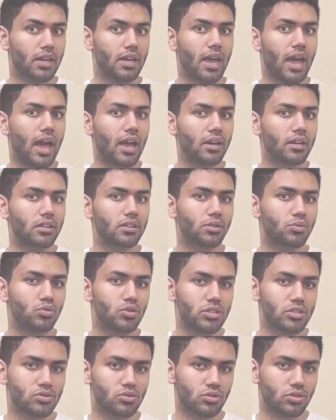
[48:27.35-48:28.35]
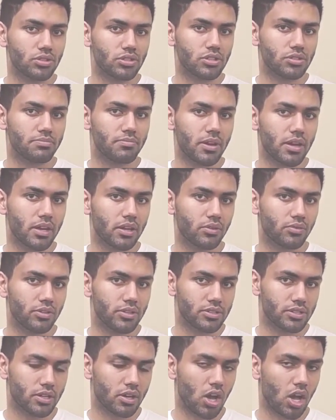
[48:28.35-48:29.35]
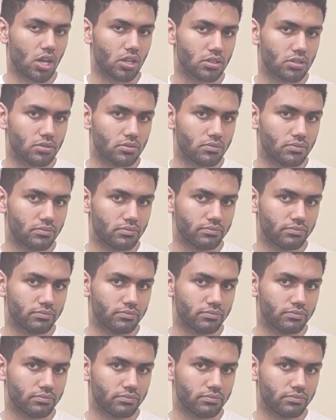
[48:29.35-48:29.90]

adding the resources may increase the cost.